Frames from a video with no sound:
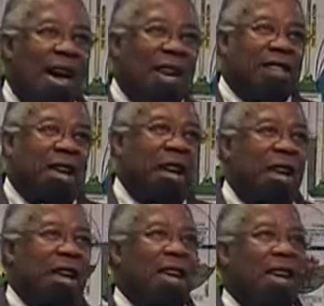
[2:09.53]
a
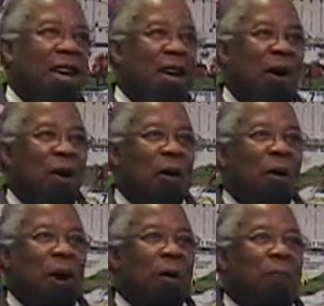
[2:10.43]
city
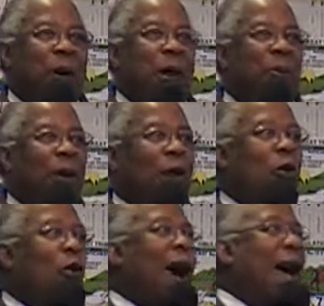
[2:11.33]
where the people are
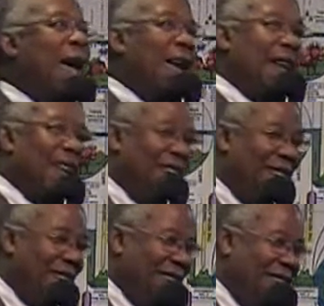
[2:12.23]
quiet.
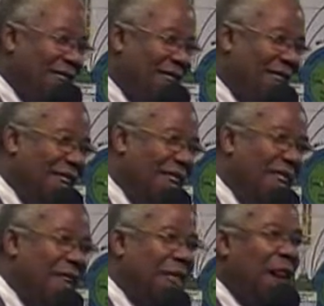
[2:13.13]

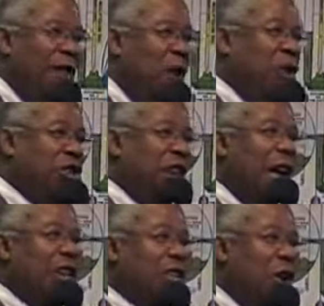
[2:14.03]
They have no
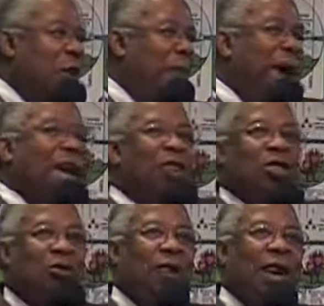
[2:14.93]
judge, no
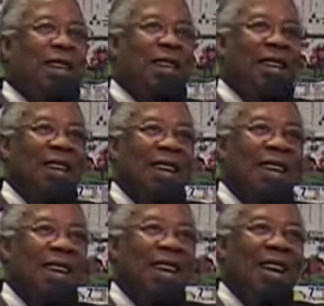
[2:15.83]
magistrate,
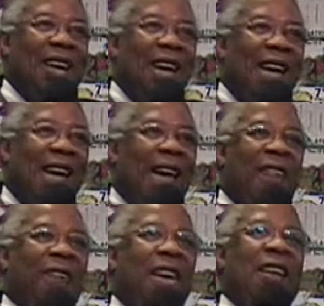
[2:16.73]
and
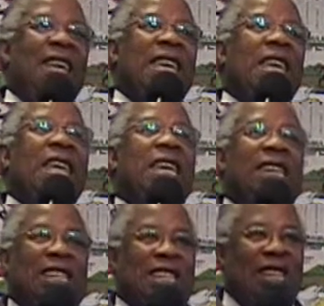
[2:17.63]
they're at
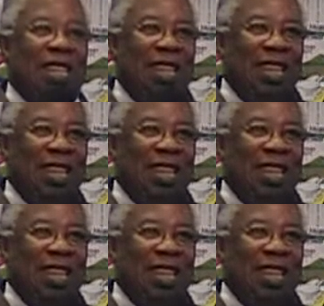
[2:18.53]
ease.